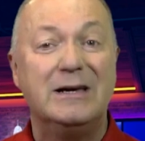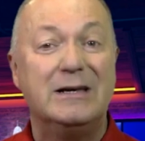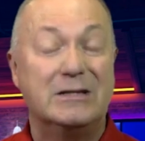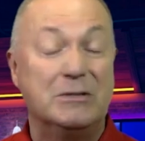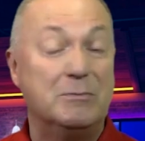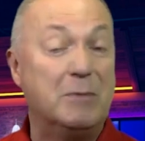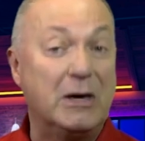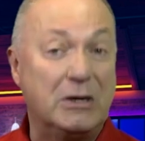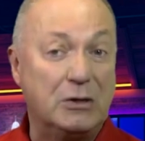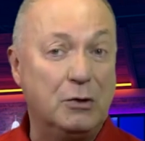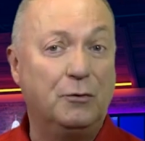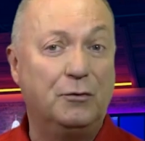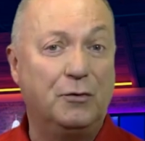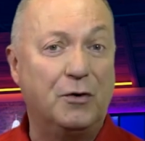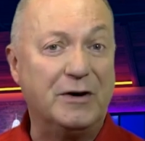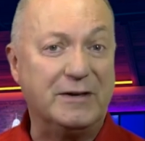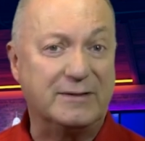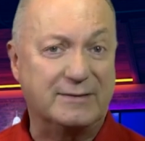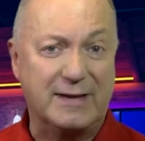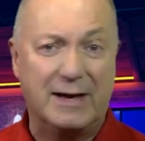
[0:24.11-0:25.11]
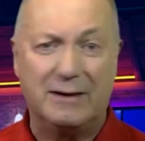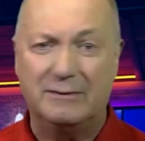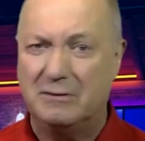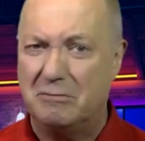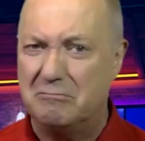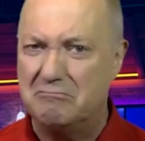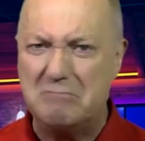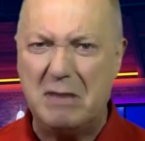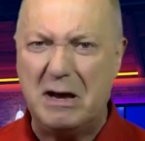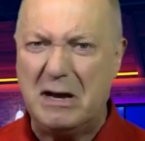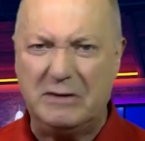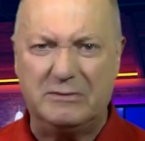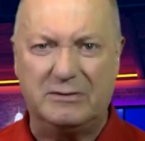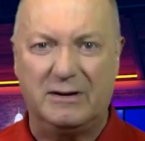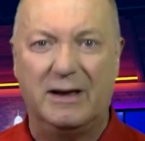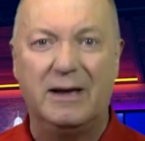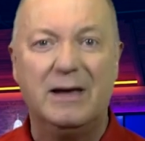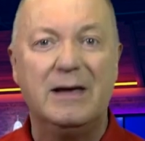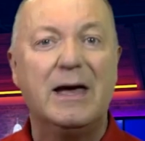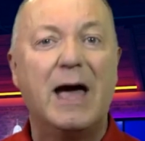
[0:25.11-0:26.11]
to make your voice sound
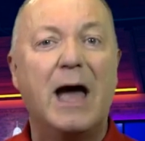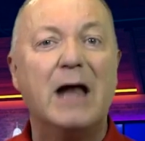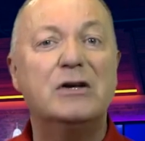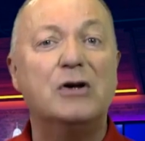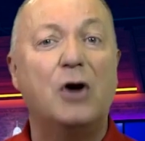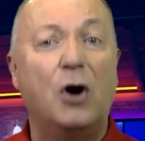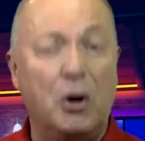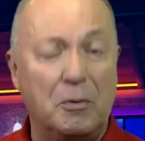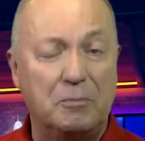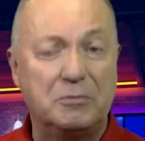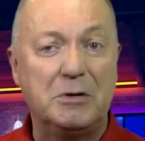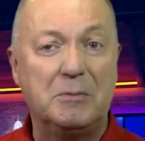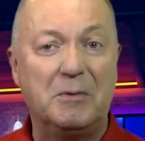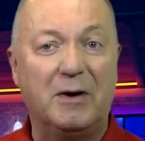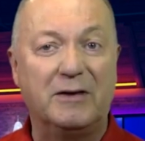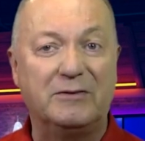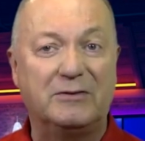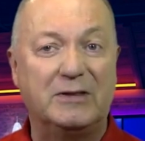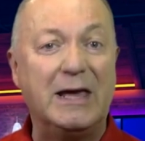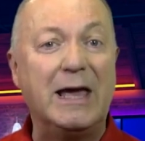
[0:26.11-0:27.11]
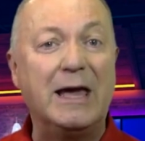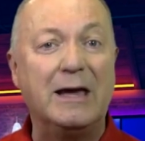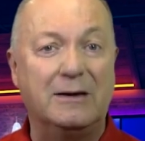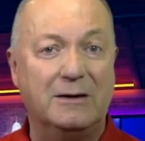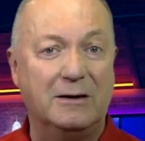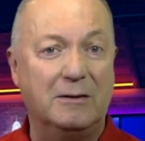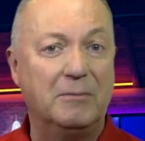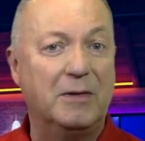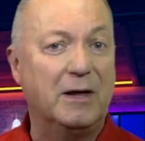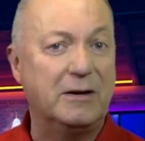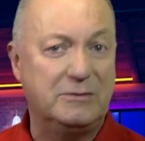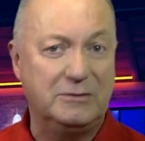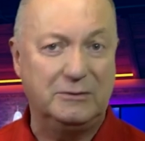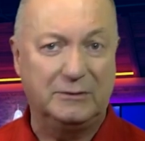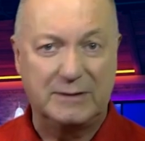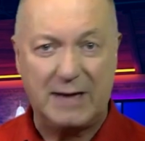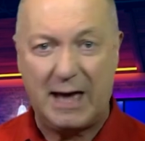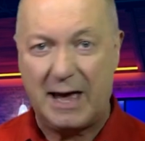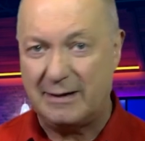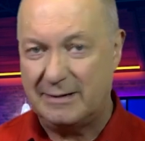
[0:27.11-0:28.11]
amazing, and to optimize the income that
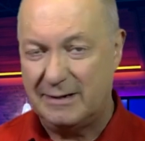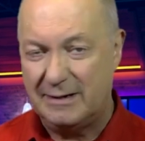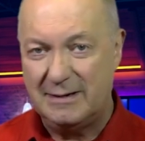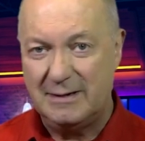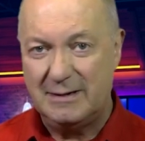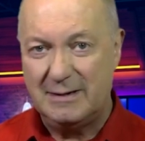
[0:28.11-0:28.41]
you'll get.